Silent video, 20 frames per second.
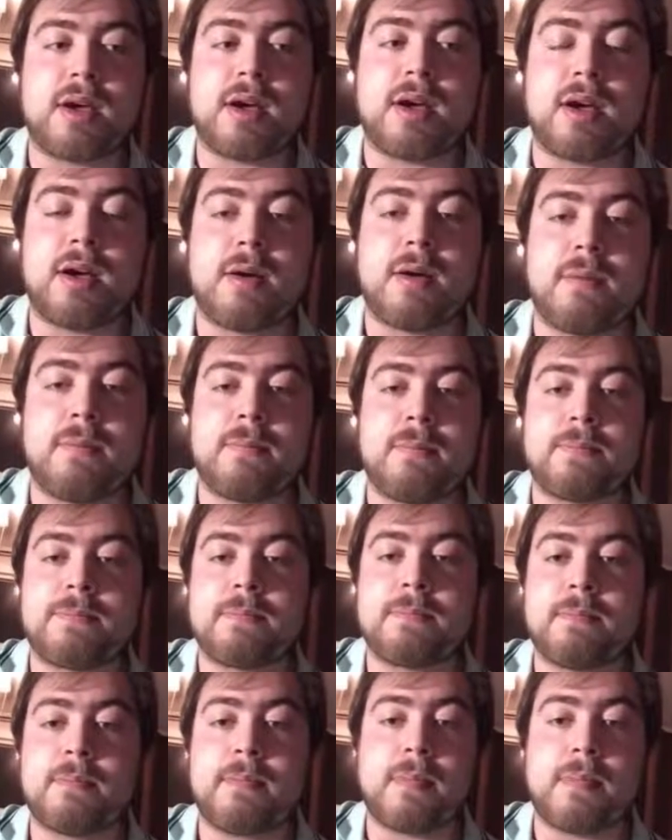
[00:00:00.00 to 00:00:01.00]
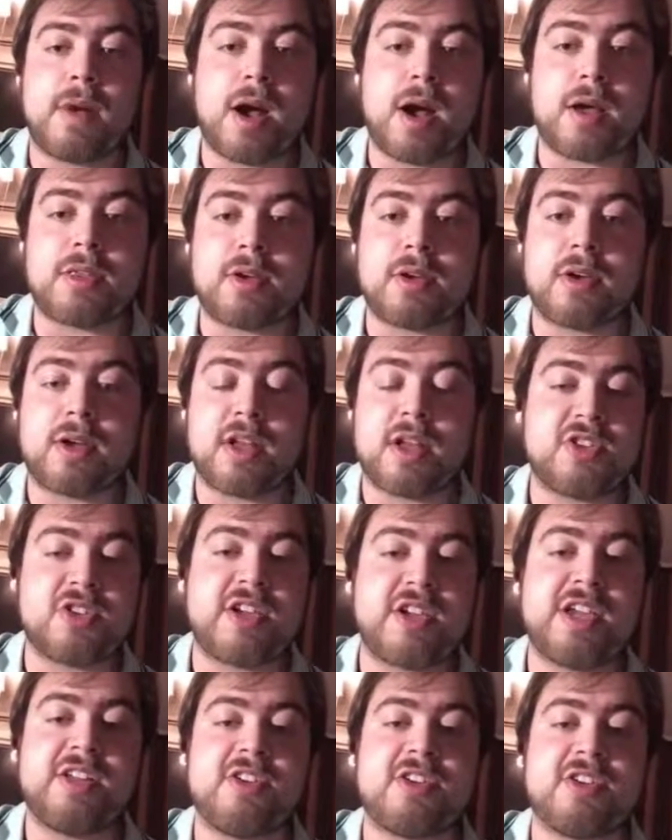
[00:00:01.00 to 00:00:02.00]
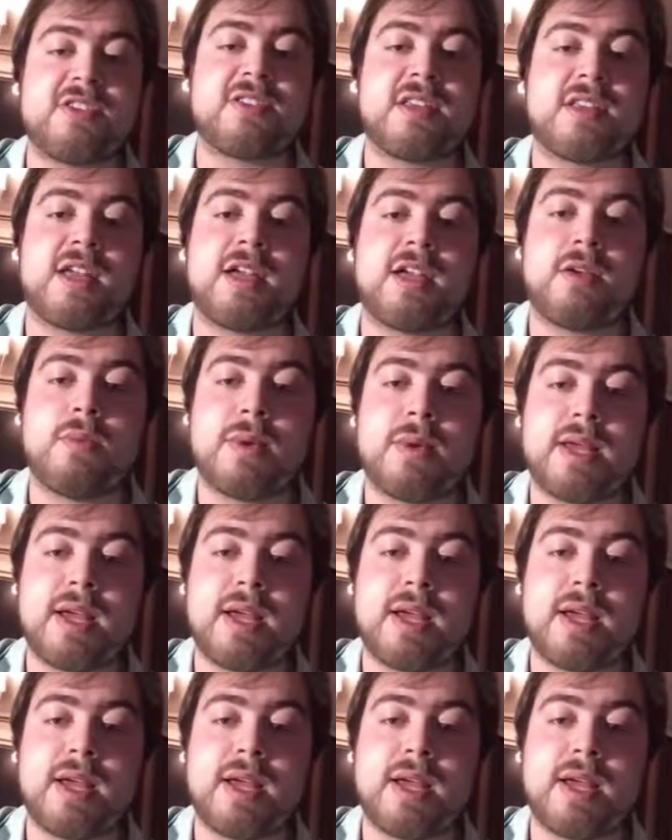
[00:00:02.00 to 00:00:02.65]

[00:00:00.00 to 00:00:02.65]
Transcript: other educators like we